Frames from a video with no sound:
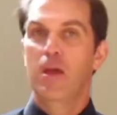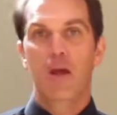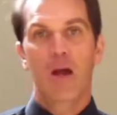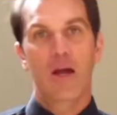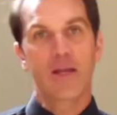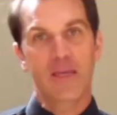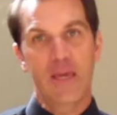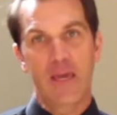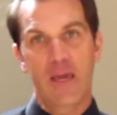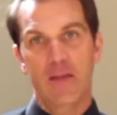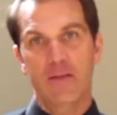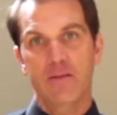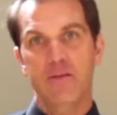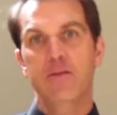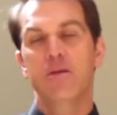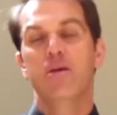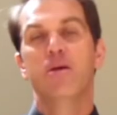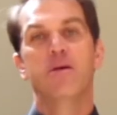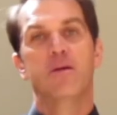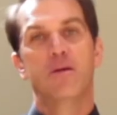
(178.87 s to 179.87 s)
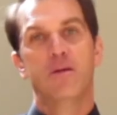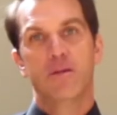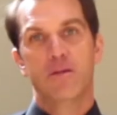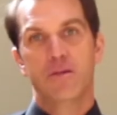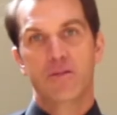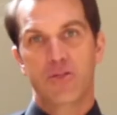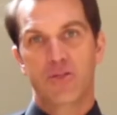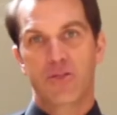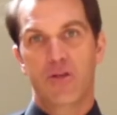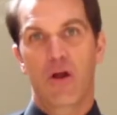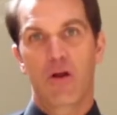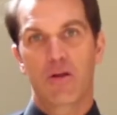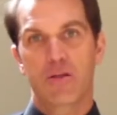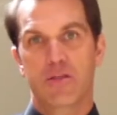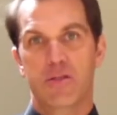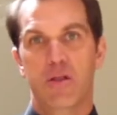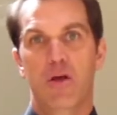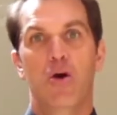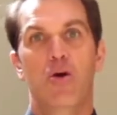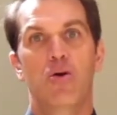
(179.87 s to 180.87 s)
Again, start
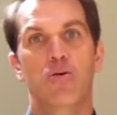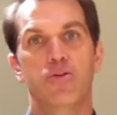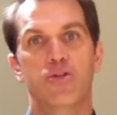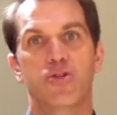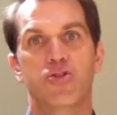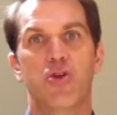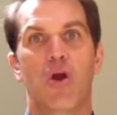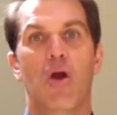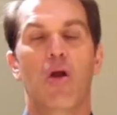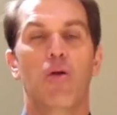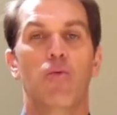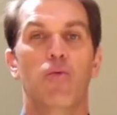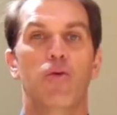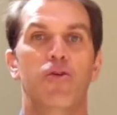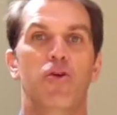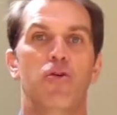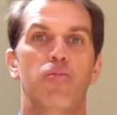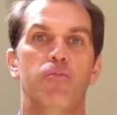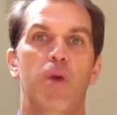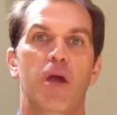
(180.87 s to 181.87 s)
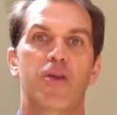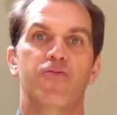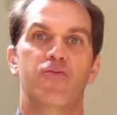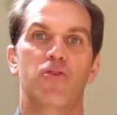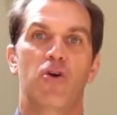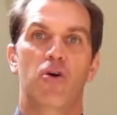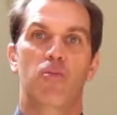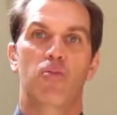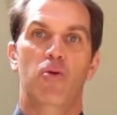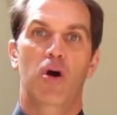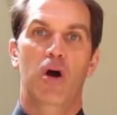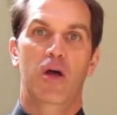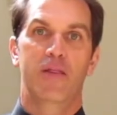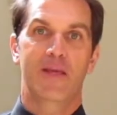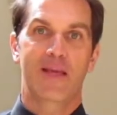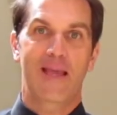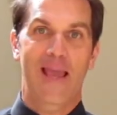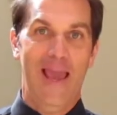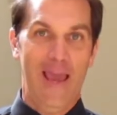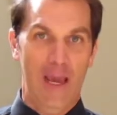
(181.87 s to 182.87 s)
slow, start with your metronome on
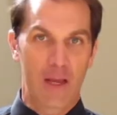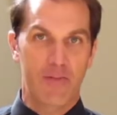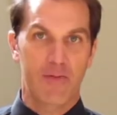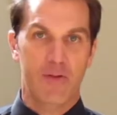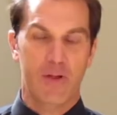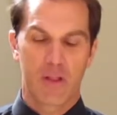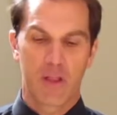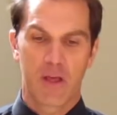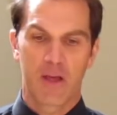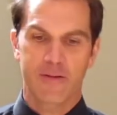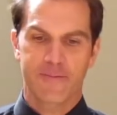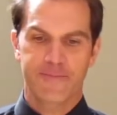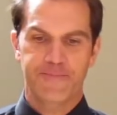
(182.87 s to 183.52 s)
the 8th click.